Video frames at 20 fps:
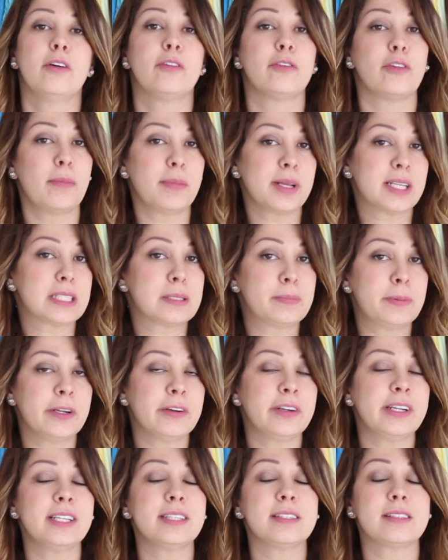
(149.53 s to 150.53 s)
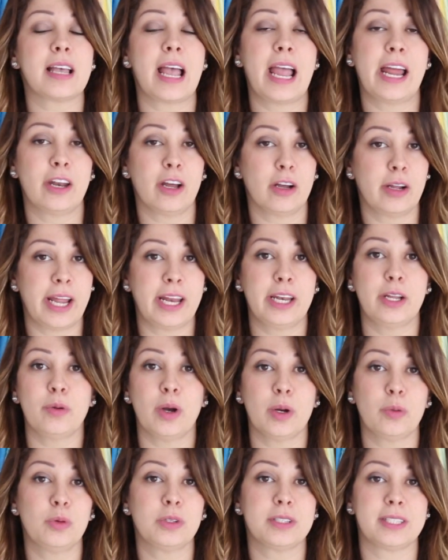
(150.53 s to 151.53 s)
From experience, and
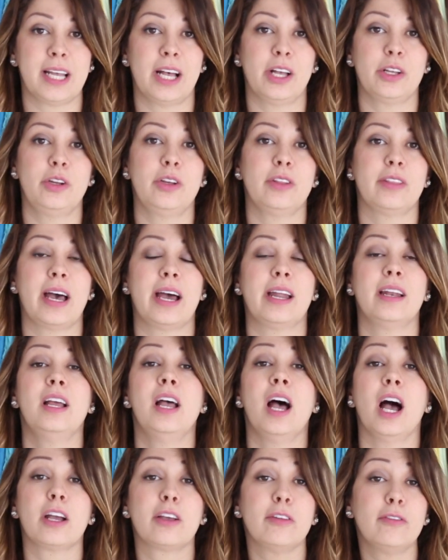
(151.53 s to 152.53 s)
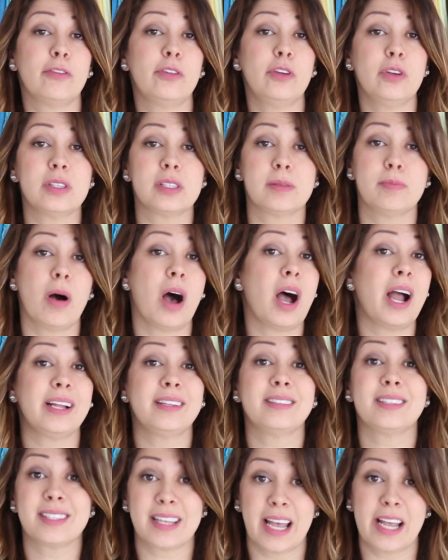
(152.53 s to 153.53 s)
anyone will tell you that a confused
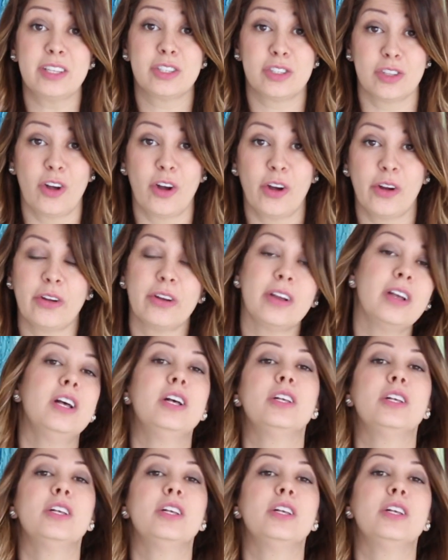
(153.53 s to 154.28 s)
mind says no.